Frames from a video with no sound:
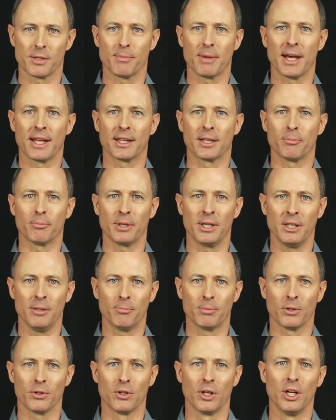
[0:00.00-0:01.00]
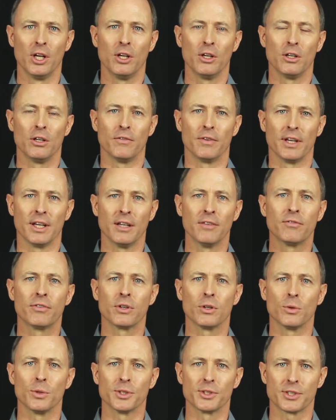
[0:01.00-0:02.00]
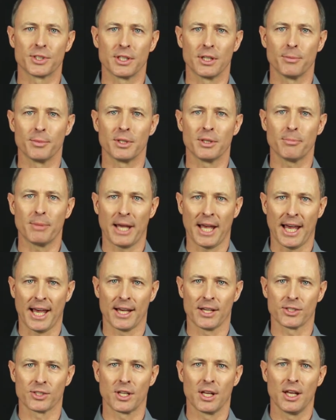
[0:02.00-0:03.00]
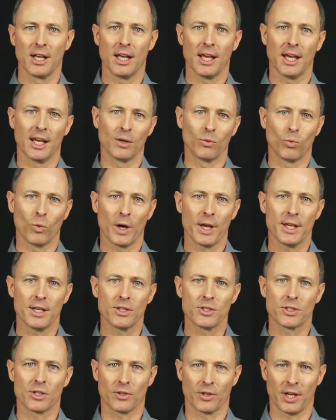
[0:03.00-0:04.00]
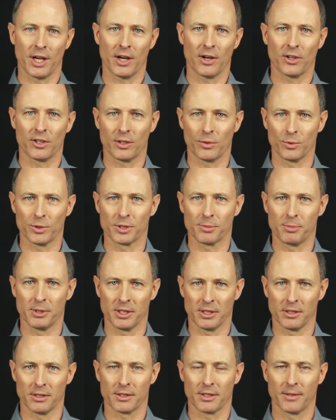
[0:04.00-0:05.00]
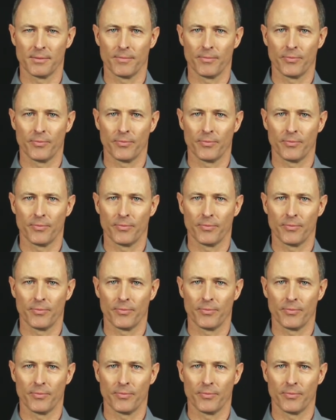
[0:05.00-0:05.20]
about the people who've influenced them in the past and ways their character was built.